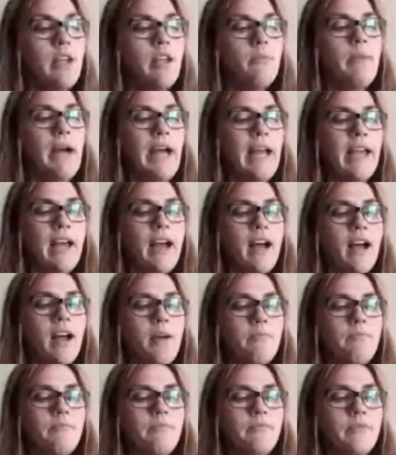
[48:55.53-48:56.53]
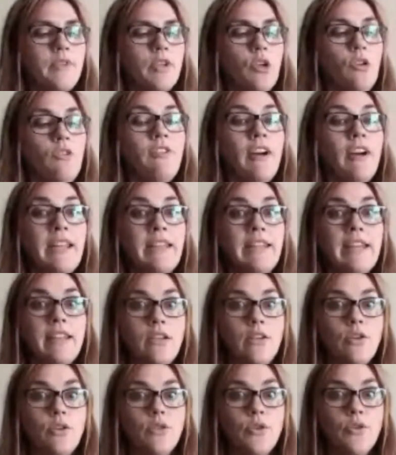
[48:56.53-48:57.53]
but you'll find that
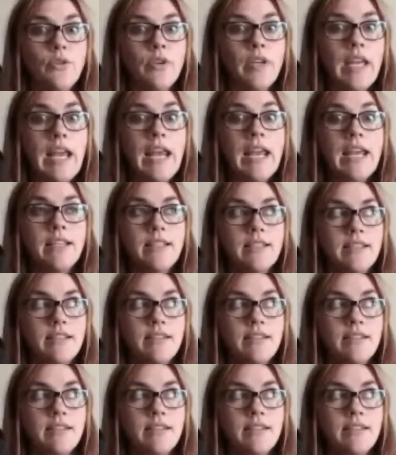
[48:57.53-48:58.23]
it'll create